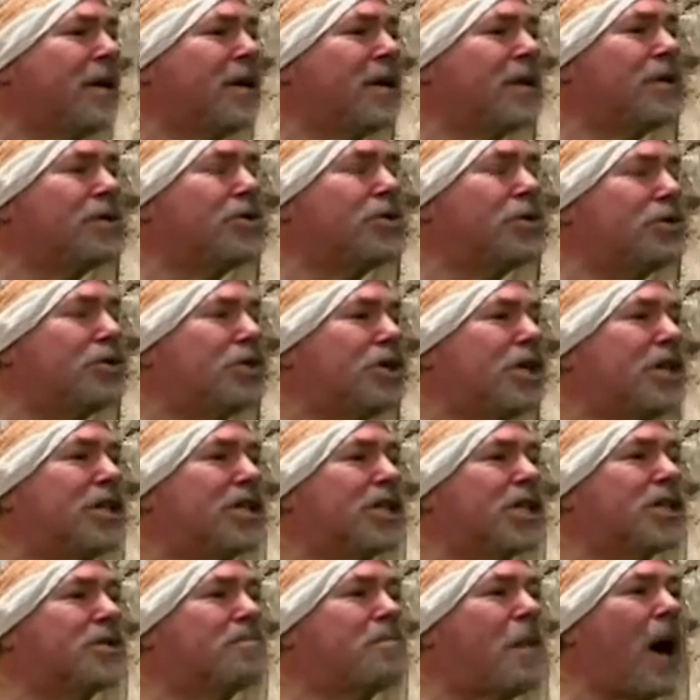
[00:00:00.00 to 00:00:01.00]
to
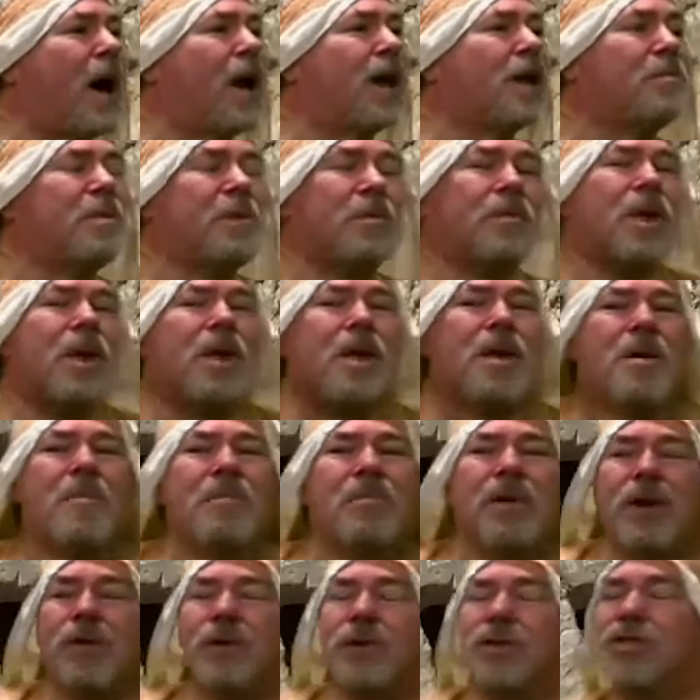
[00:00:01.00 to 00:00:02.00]
Jesus' body, but,
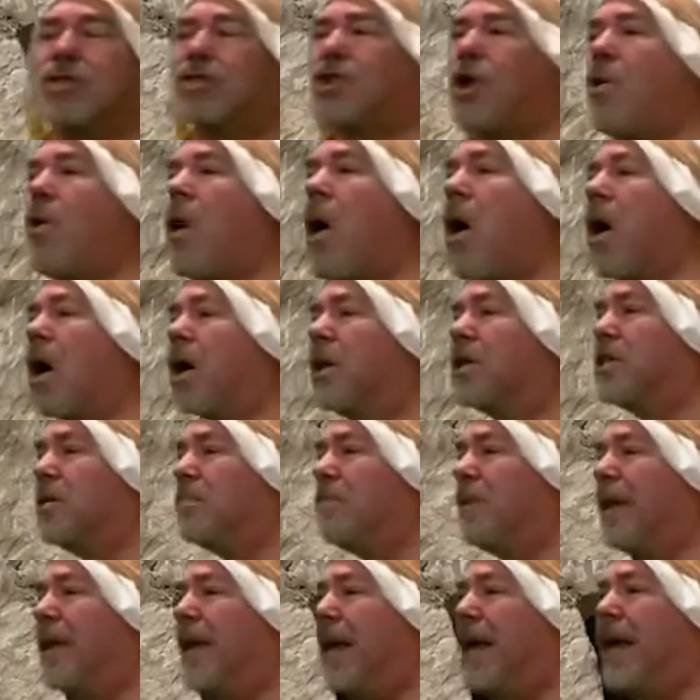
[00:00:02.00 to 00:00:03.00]
but it was so hard to
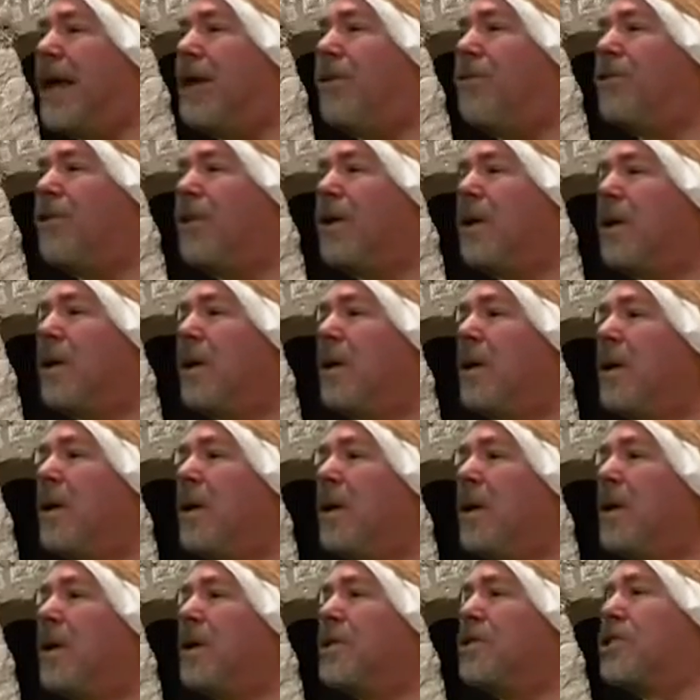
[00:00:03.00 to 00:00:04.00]
believe.
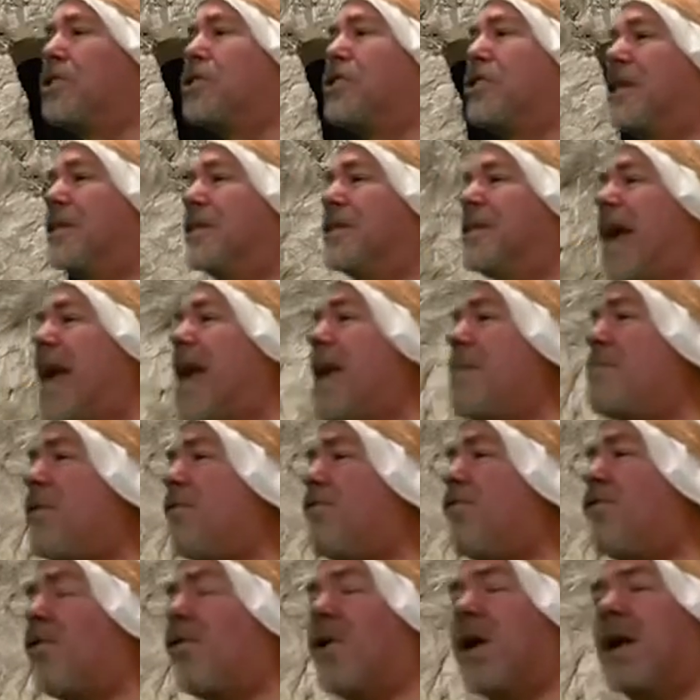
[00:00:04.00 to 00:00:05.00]
Just a day before, a